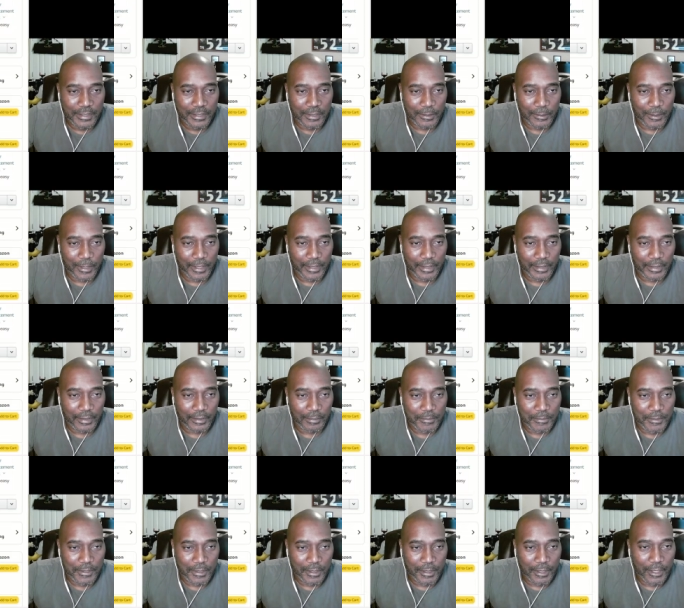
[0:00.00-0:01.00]
right here. I'm
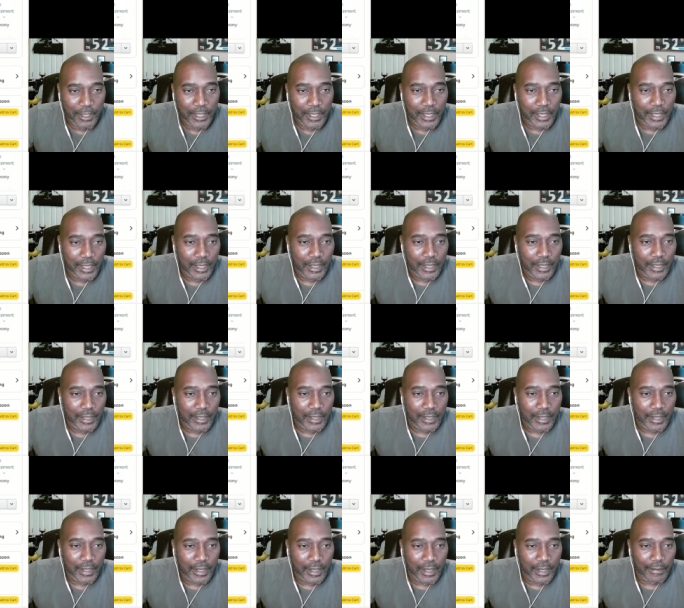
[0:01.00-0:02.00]

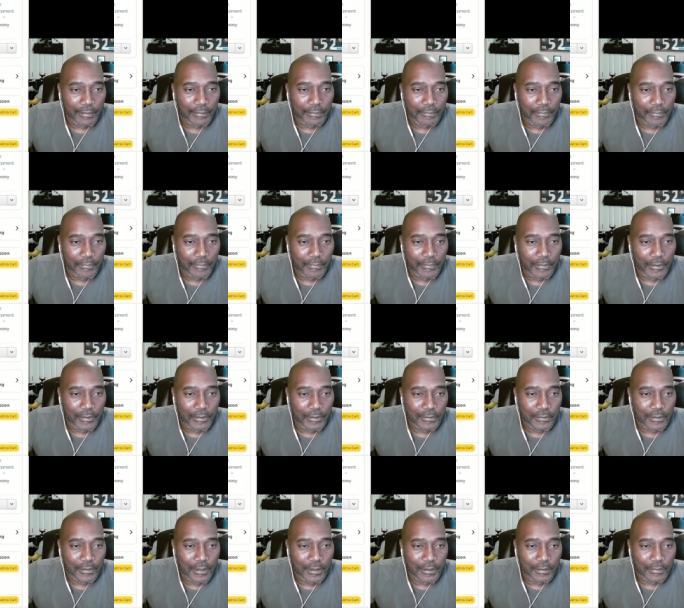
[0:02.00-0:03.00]
sorry.
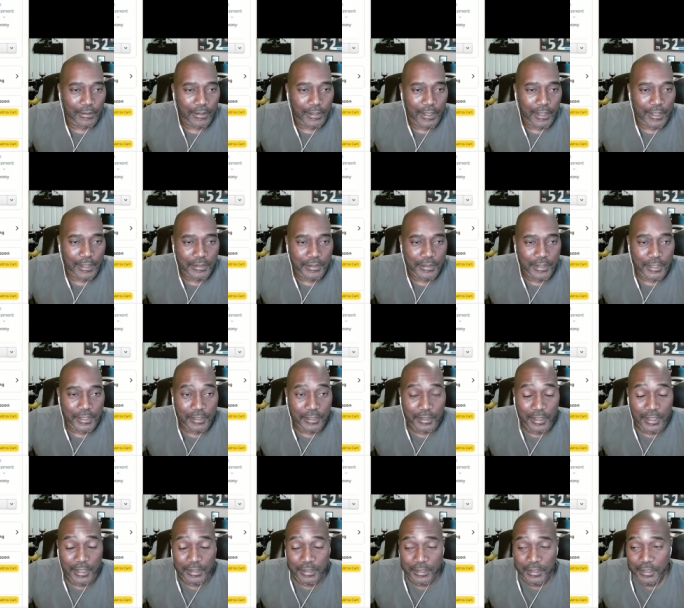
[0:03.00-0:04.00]

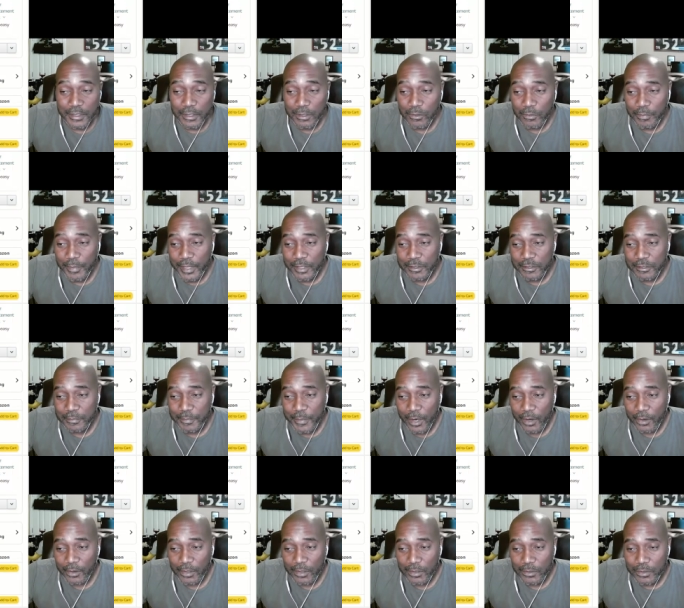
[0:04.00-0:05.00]
It's sold by the
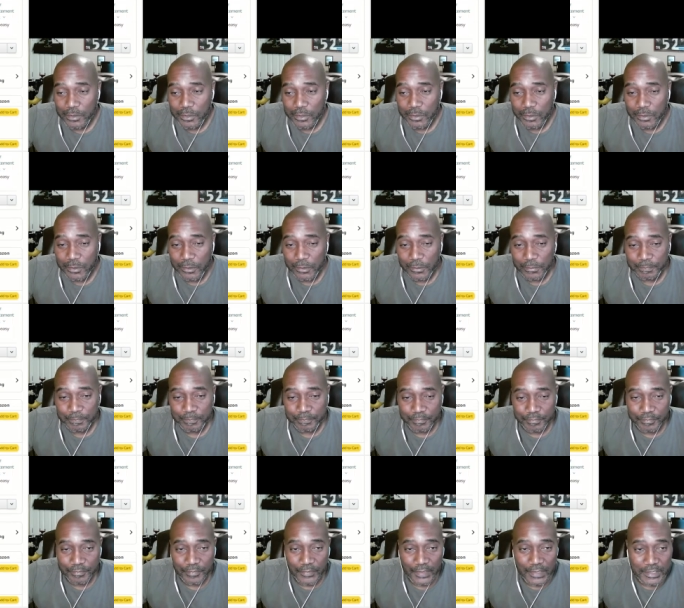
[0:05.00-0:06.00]
Spyderco store.
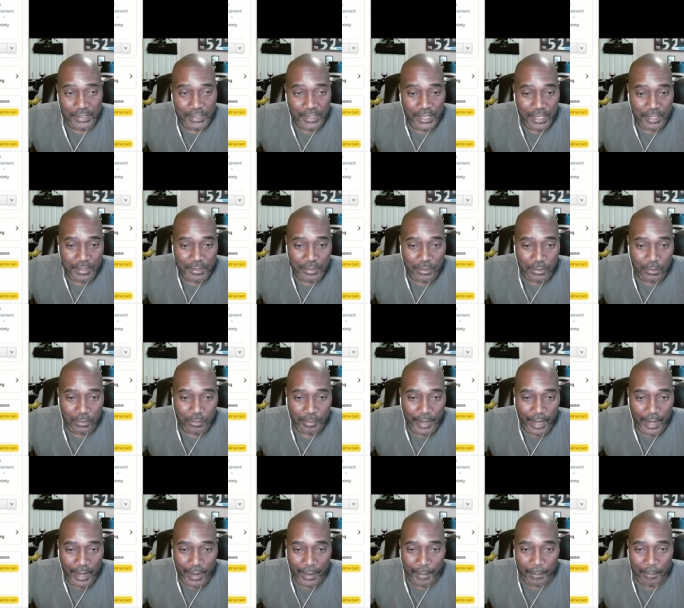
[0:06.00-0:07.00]
It's not sold
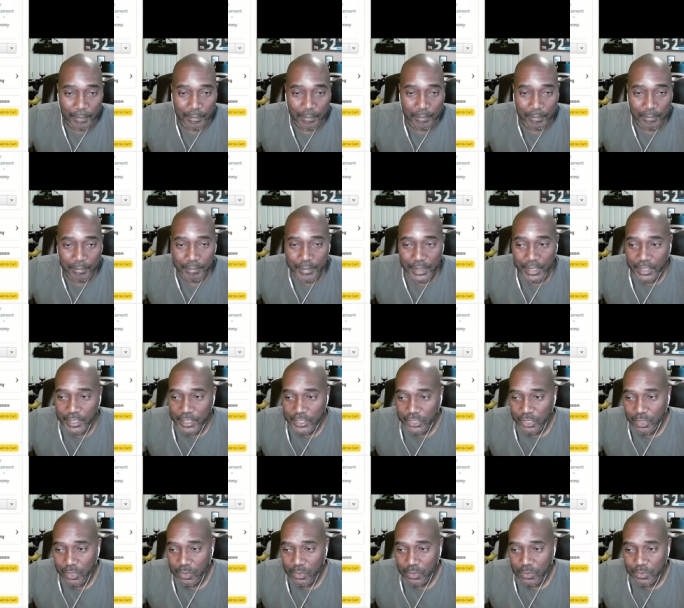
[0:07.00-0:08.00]
by Billy
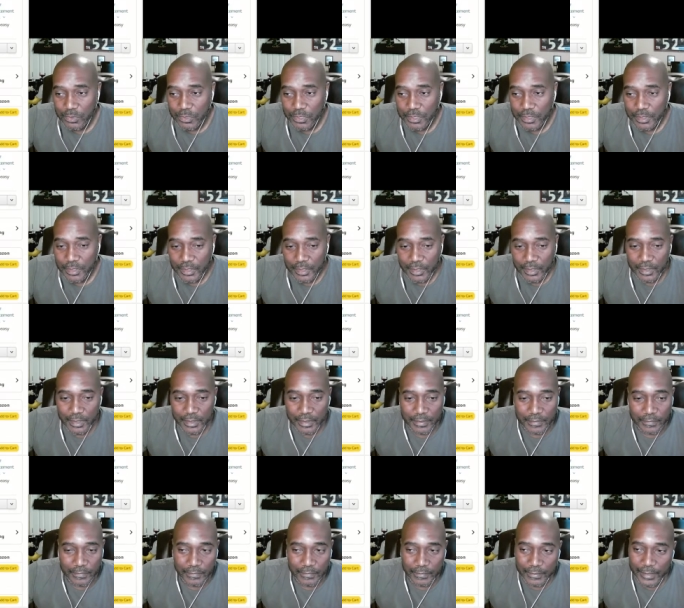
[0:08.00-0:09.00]
Joe's
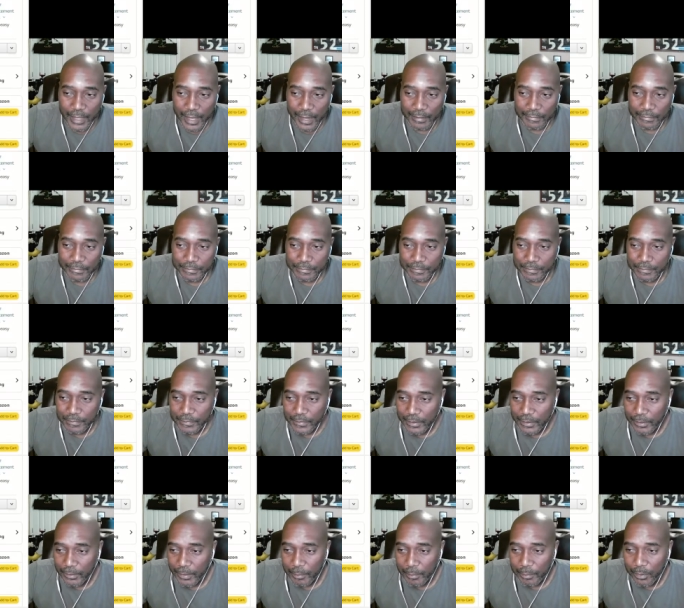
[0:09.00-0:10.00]
knife,
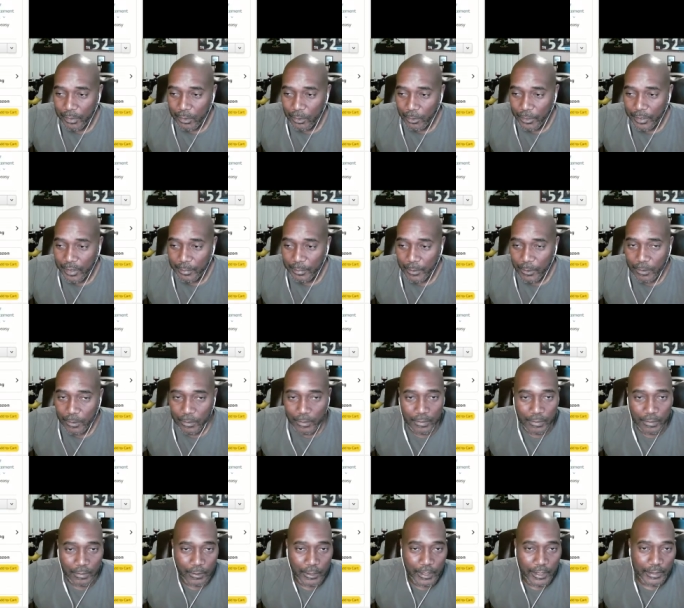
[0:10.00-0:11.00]
Emporium
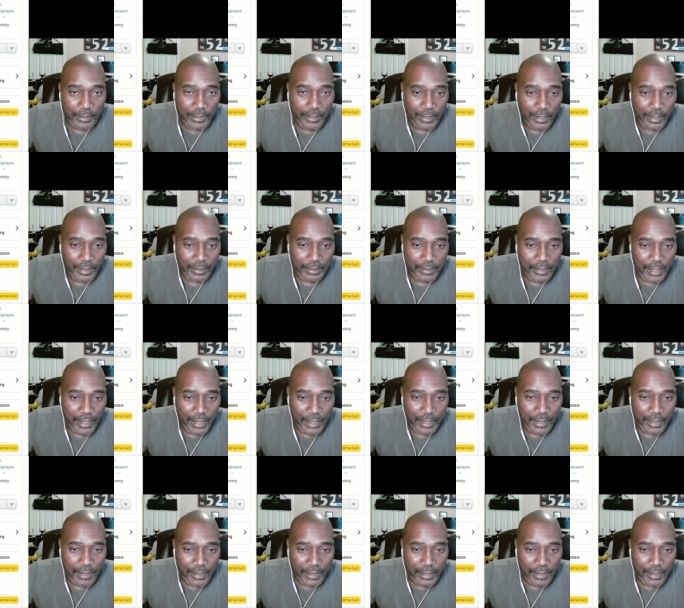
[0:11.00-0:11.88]
or anything like that.